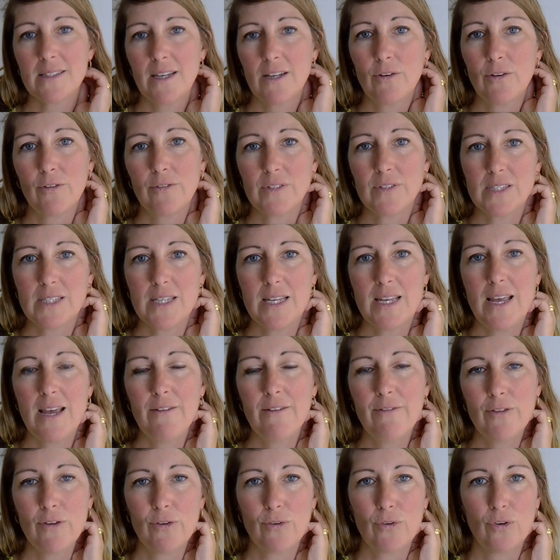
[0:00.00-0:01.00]
And obviously,
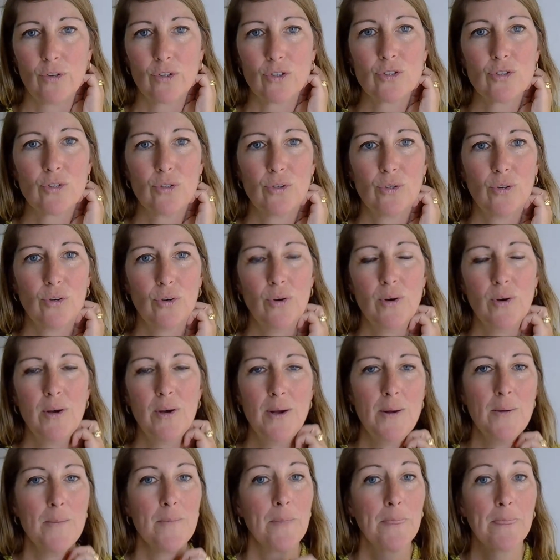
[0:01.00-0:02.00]
if you're not sure
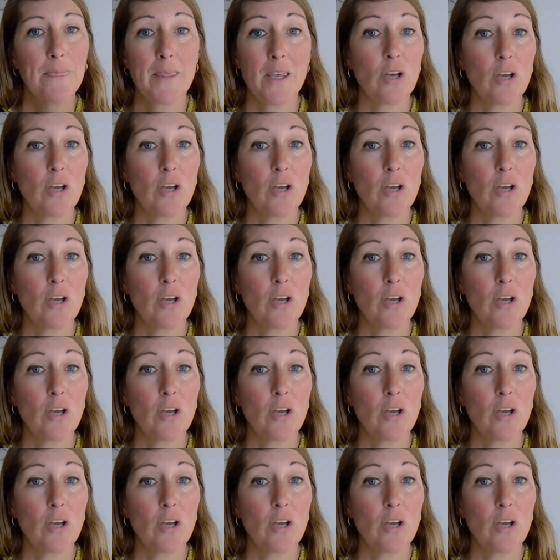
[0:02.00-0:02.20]
that